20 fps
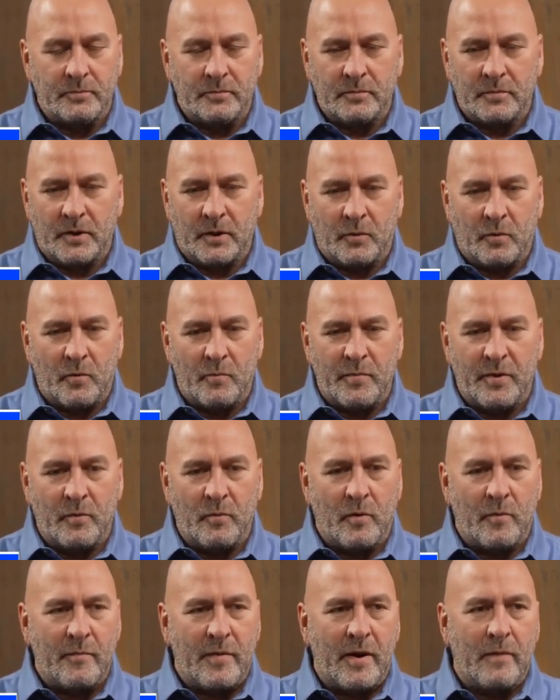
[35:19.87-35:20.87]
that will be
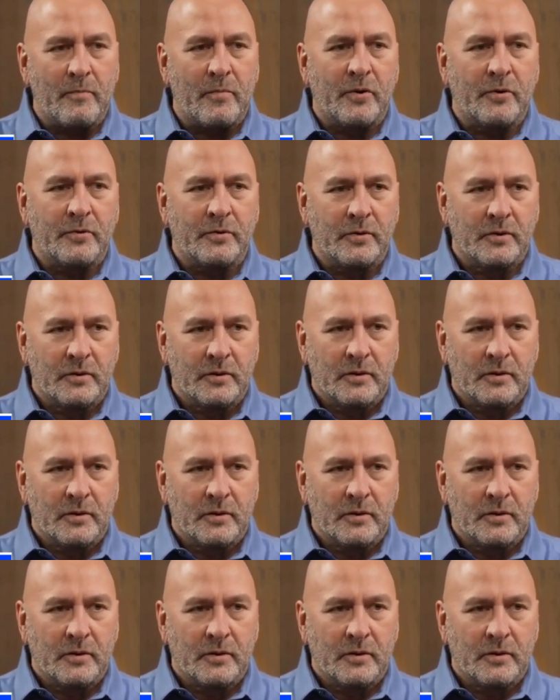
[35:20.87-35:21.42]
remembered